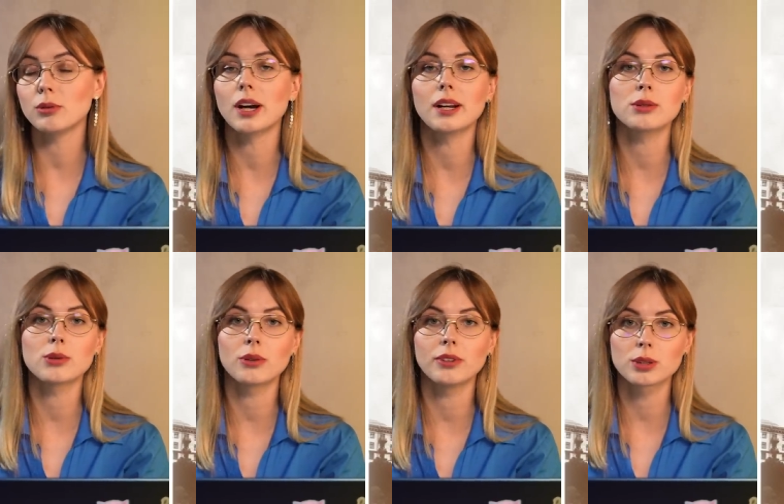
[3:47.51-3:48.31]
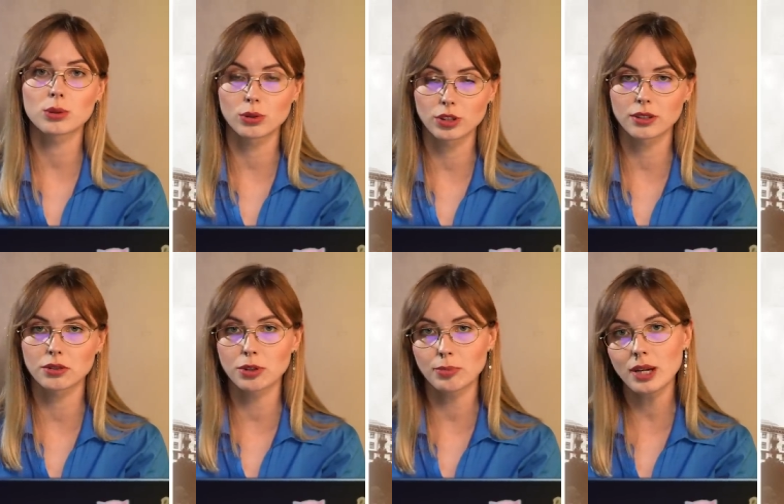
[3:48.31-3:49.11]
Ukrainian Soviet
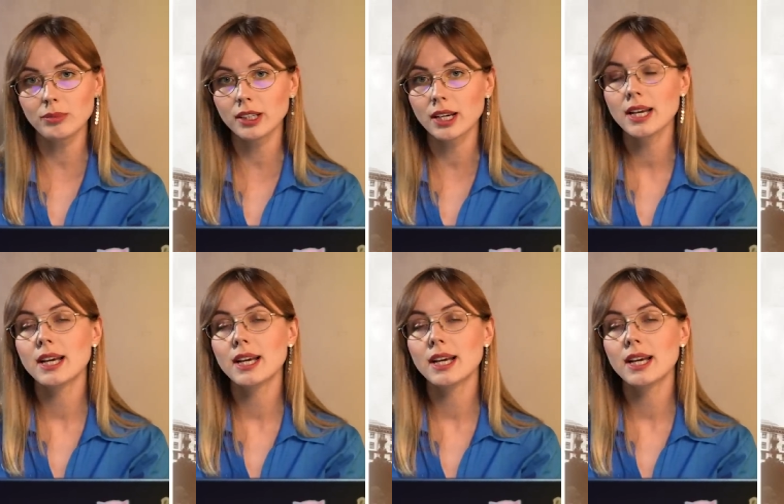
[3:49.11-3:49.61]
Socialist Republic